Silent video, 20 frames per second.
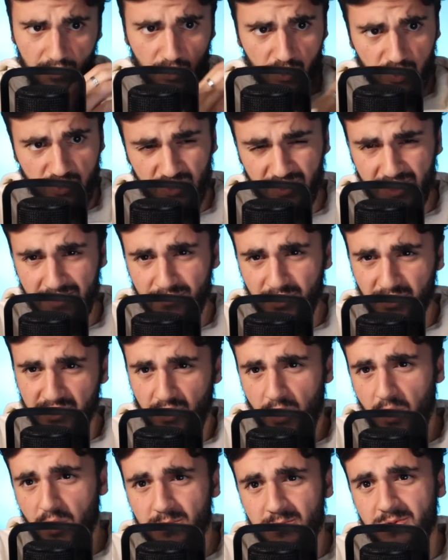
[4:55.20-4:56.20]
Also, they've got
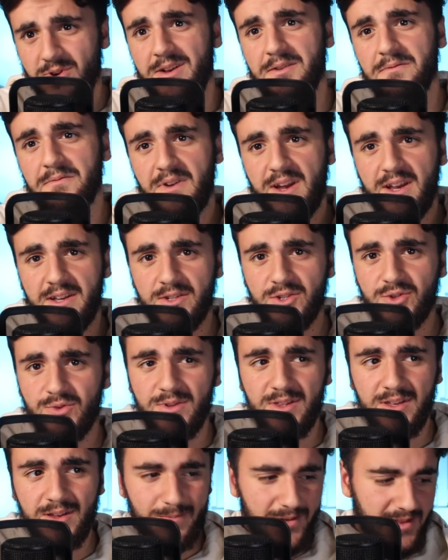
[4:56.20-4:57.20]
the home ground advantage,
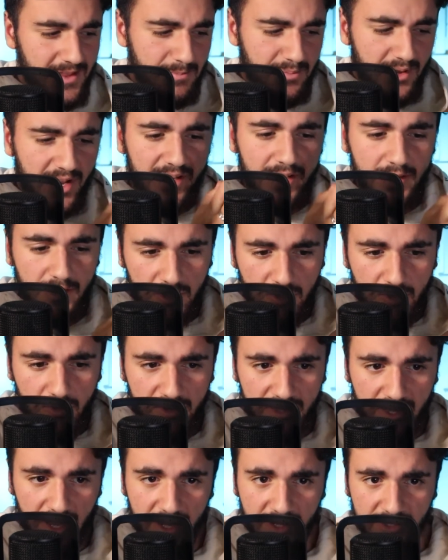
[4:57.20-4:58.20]
really. I mean, they're playing in
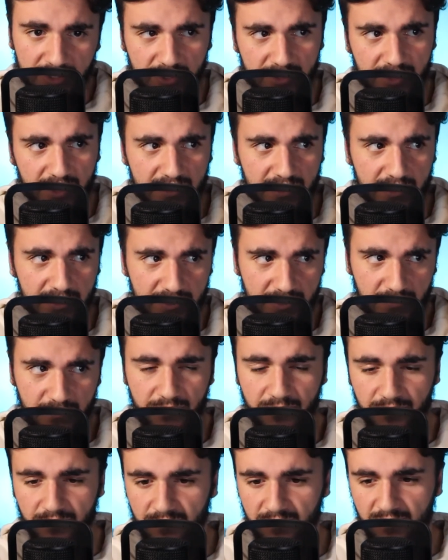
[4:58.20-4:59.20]
the UK. So, yes,
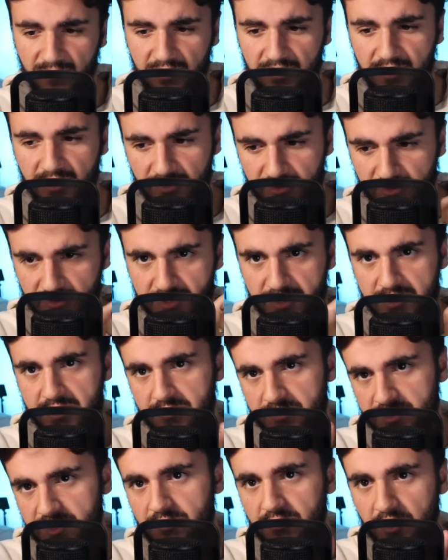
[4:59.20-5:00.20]

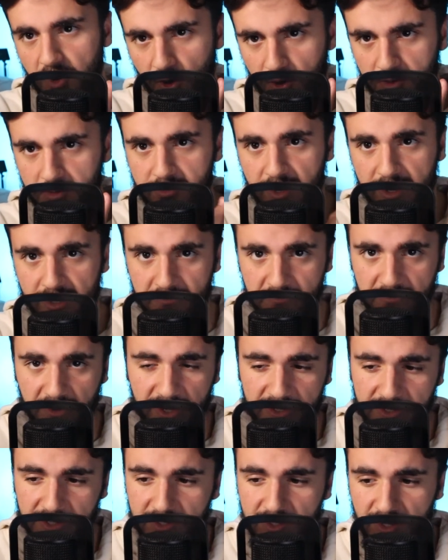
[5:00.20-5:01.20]
it's still a home ground
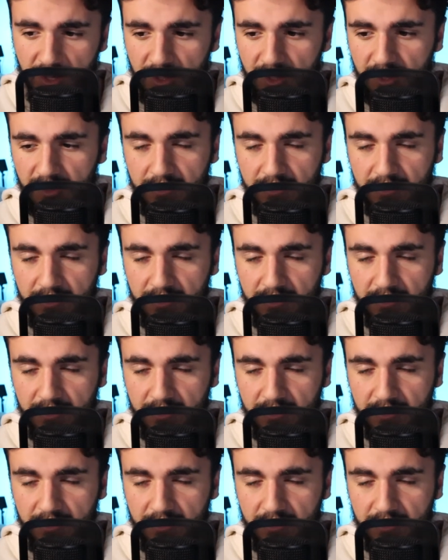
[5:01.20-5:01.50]
advantage.